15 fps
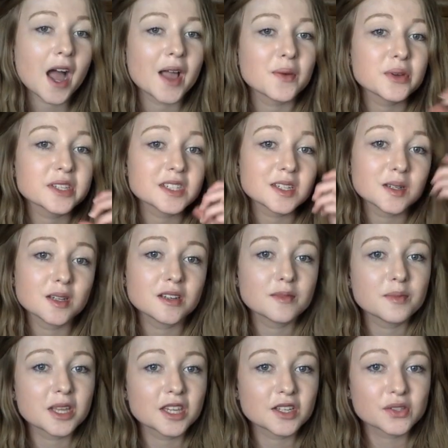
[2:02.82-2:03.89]

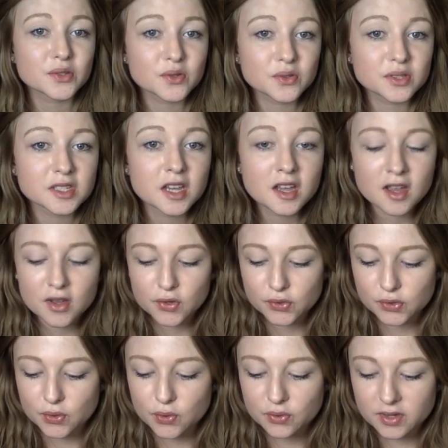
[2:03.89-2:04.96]
high-waisted bathing suits.
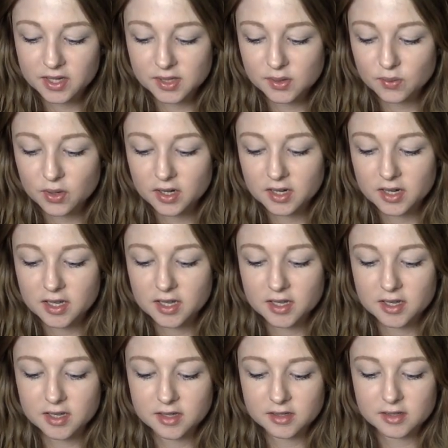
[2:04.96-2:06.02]
So this one
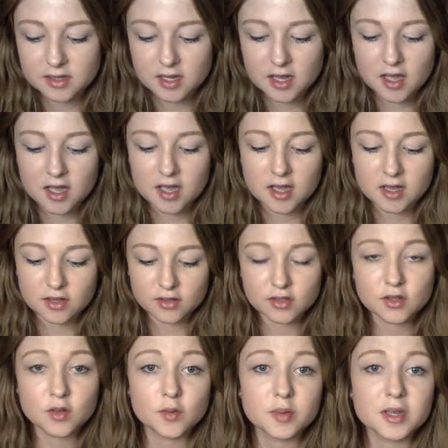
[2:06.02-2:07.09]
is a
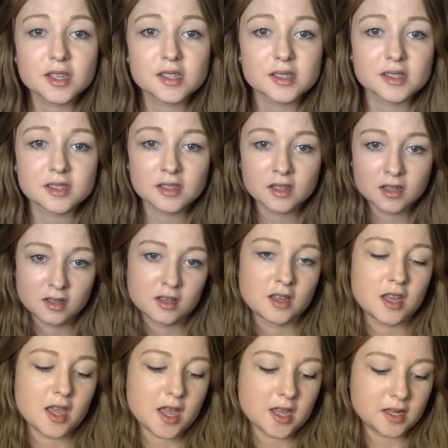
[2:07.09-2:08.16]
two-piece
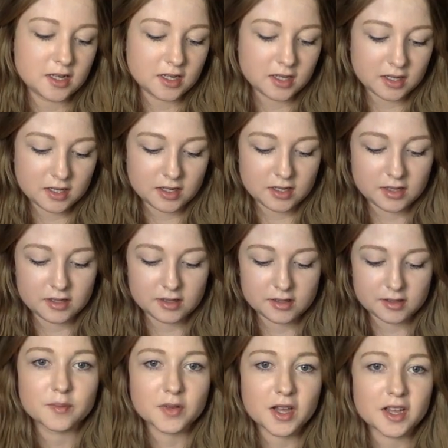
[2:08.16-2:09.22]
and it
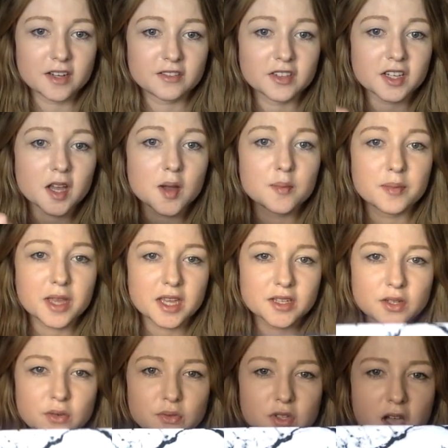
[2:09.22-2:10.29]
is kind of like a
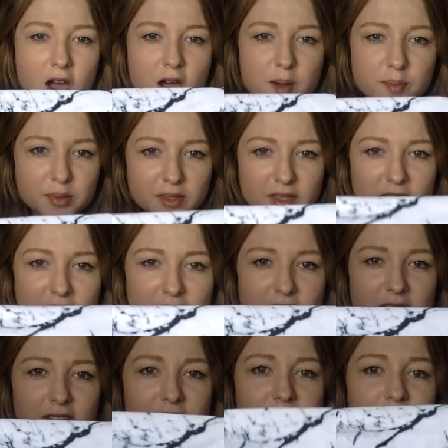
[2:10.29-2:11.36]
bandeau top like
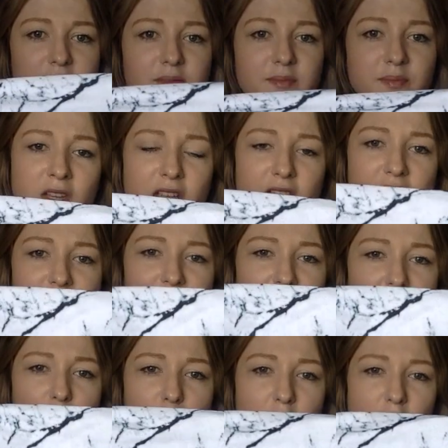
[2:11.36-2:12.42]
this. It's
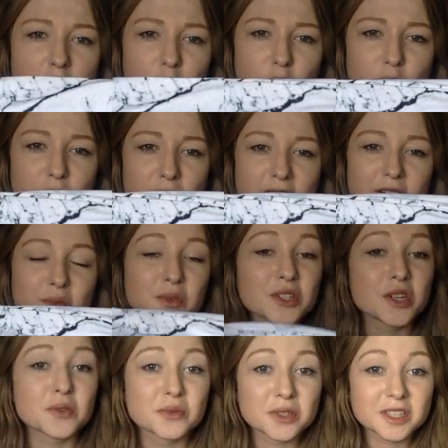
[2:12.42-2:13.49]
like a marble print,
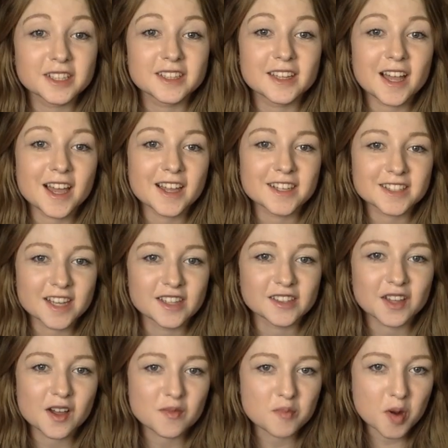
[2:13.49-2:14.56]
which I really liked. I
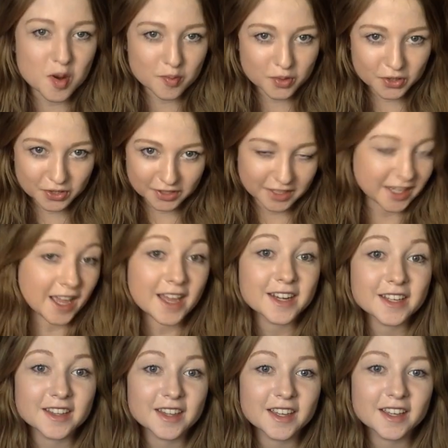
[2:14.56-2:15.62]
love marble and like
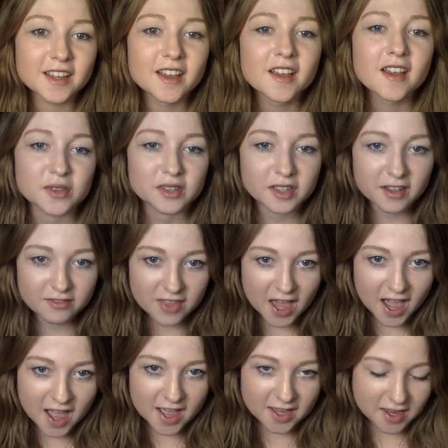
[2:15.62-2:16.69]
anything. So I love
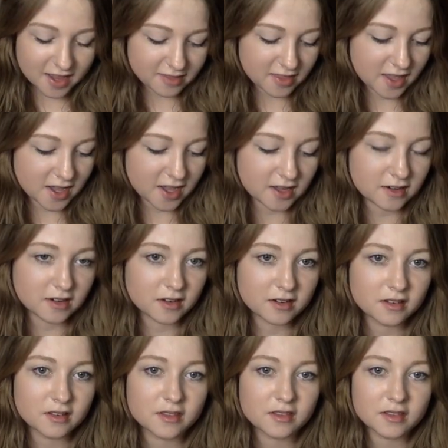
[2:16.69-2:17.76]
that. And then
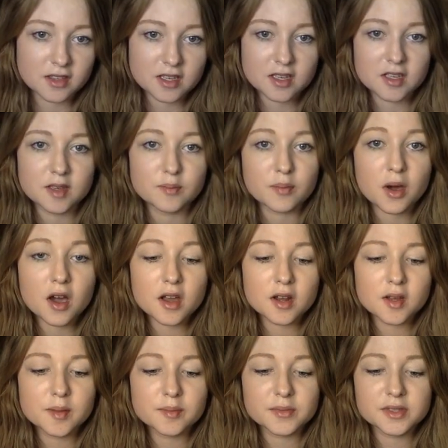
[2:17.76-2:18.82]
the
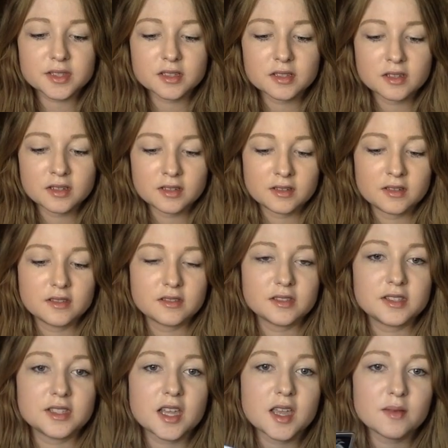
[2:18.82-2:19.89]
bottoms,
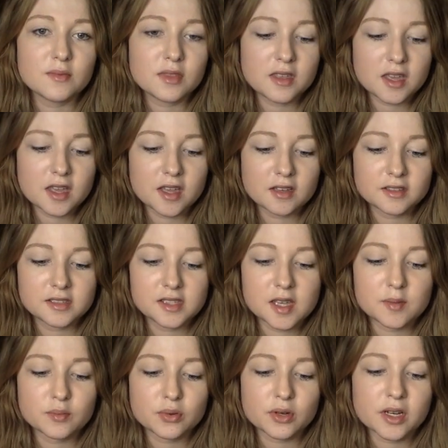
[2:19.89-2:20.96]
same thing,
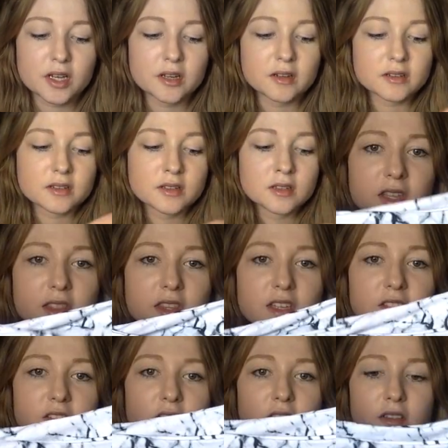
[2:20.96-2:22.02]
same print. And
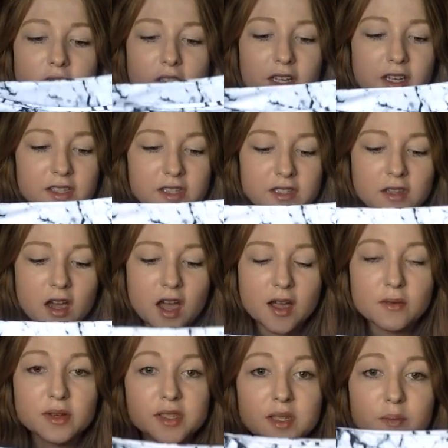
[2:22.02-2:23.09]
these are, like I said, the
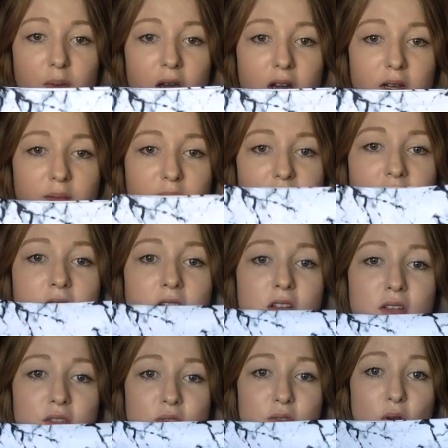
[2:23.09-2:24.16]
high-waisted bottoms.
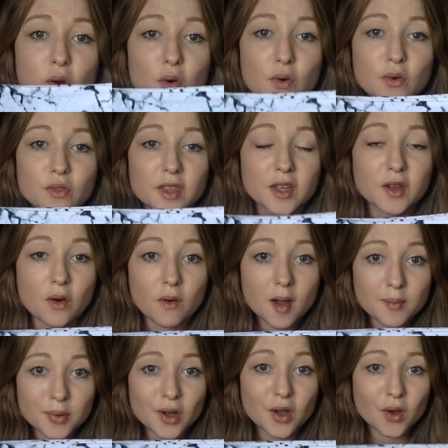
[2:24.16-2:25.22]
So they go
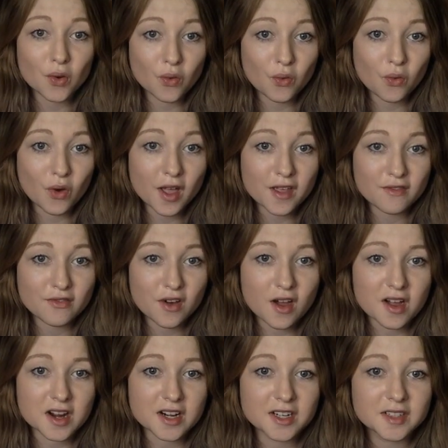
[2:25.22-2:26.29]
up quite
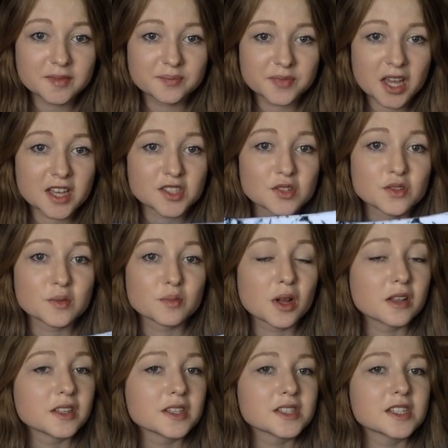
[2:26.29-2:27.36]
far, as you can
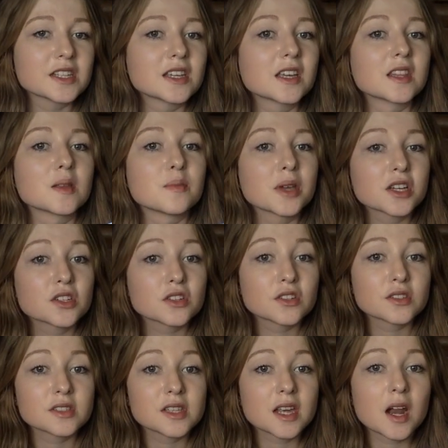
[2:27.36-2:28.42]
probably see in the
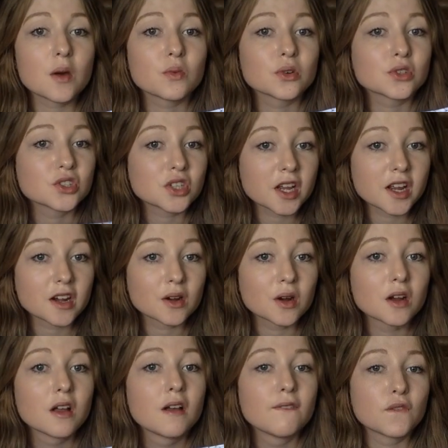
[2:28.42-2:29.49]
pictures that I will
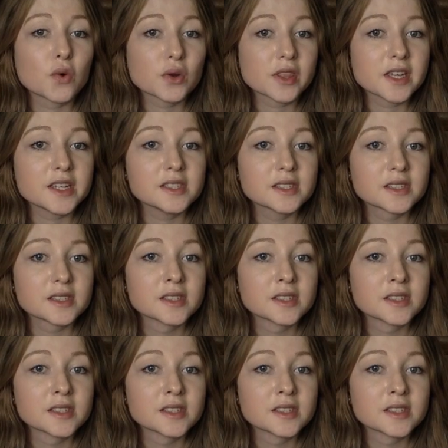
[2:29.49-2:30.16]
share for this